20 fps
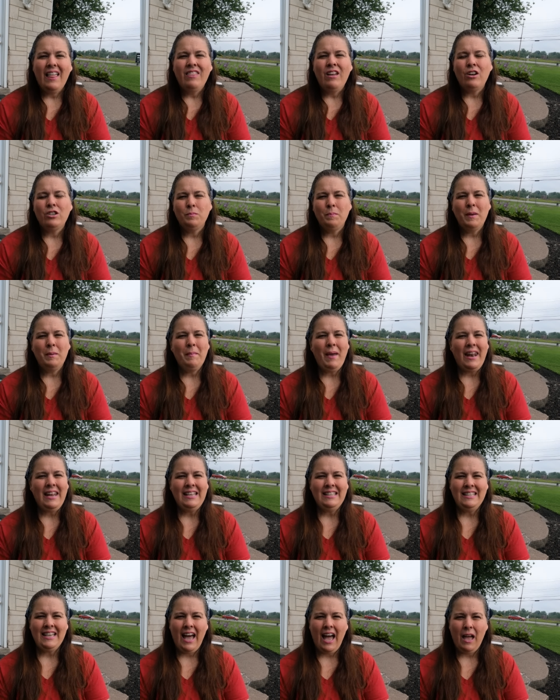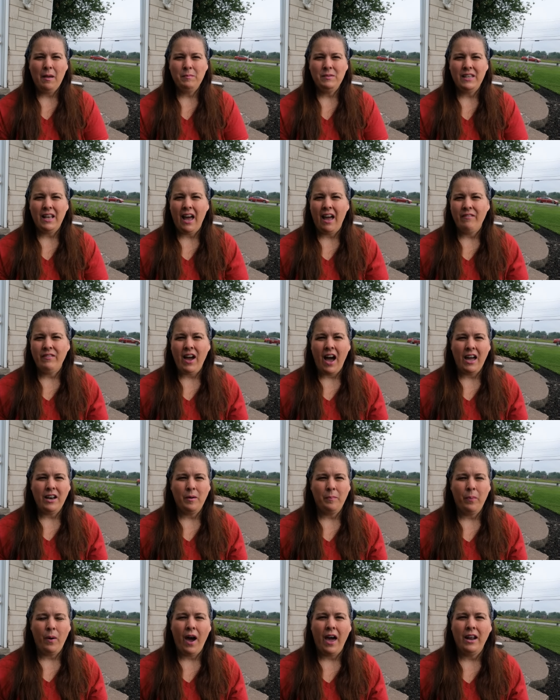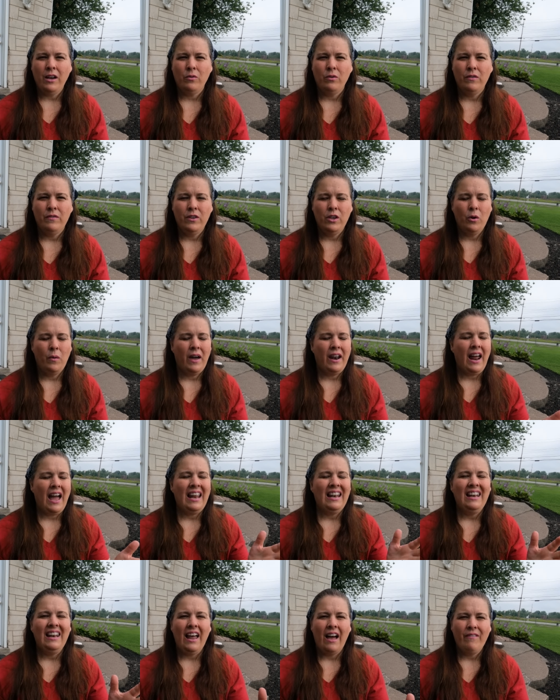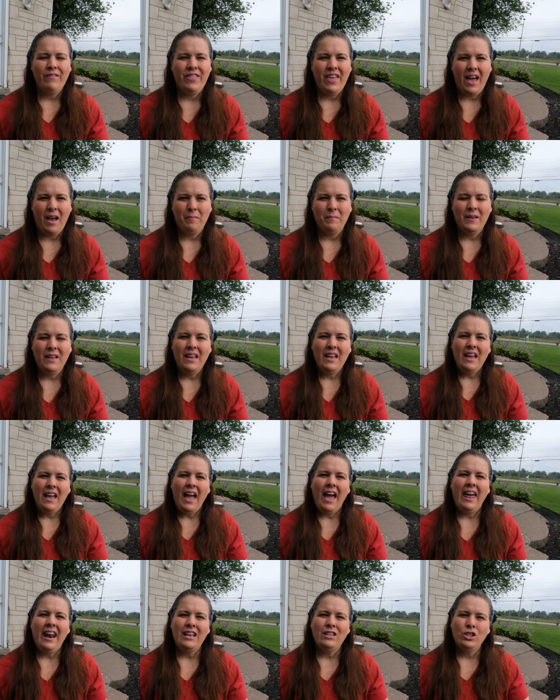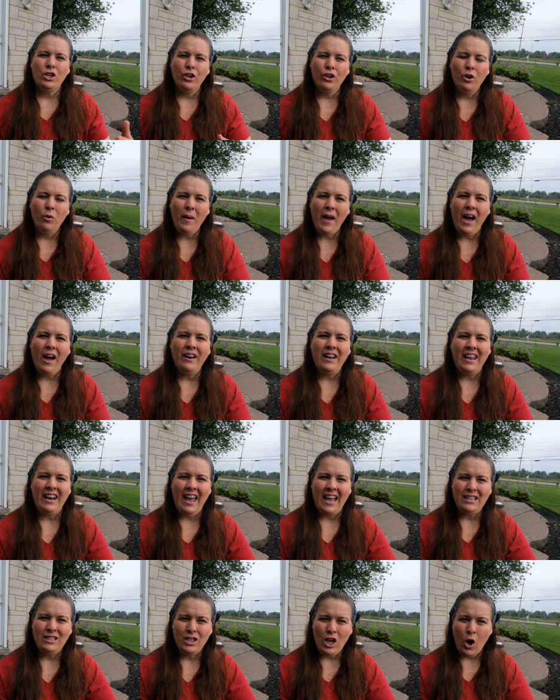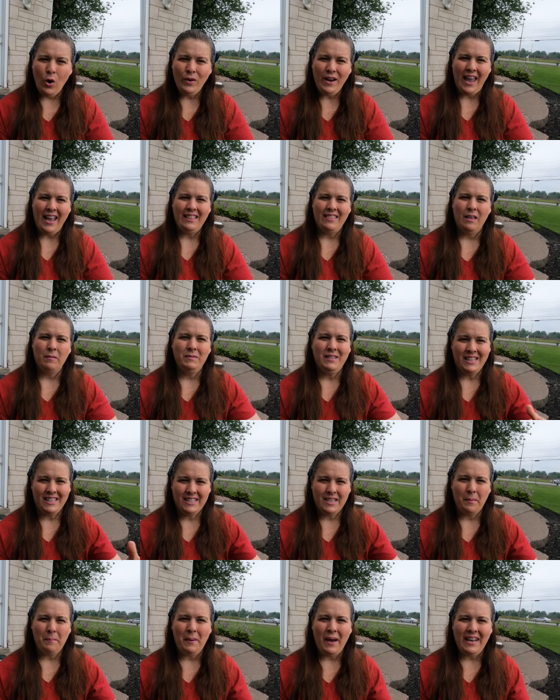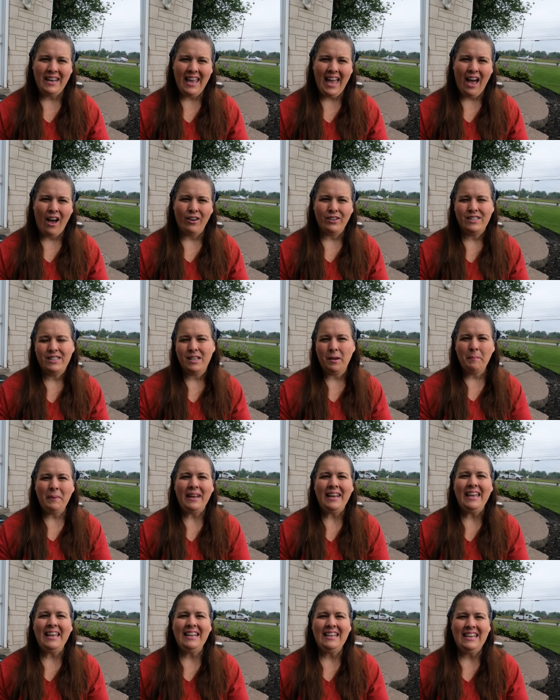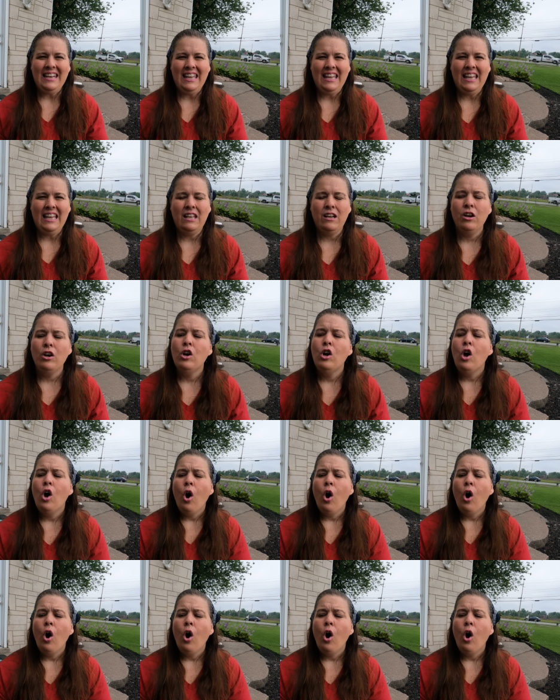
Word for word: There's been many times that I've gotten a product review and I love them. And I turn around and I donate them to somebody else, somebody in need,